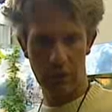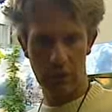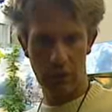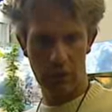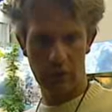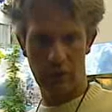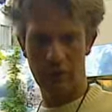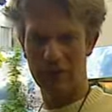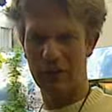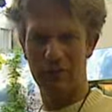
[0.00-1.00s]
Right. That makes
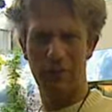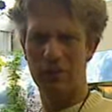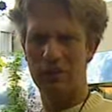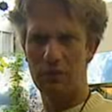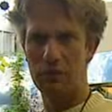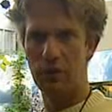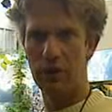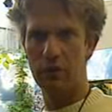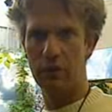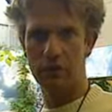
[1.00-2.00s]
sense, but just come and find me.
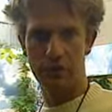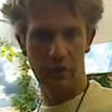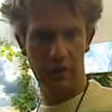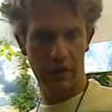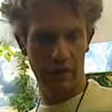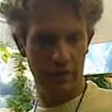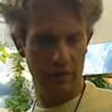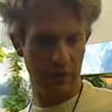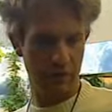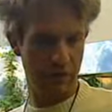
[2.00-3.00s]
It's not like oh. any of us oh. can't
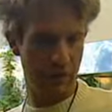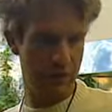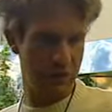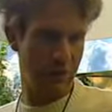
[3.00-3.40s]
find each other.